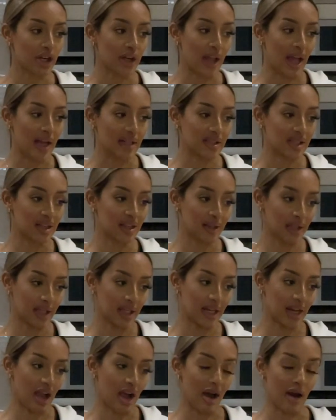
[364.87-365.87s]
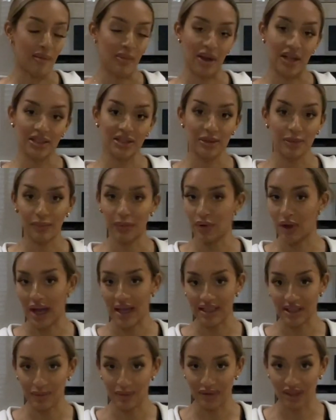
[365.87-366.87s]
you how to thicken it up and to
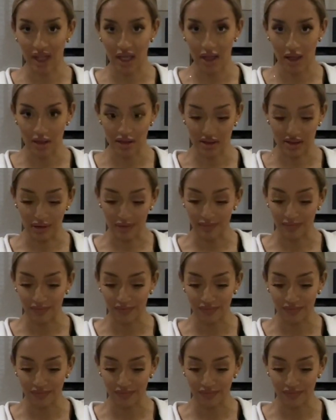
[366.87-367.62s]
add the potatoes in.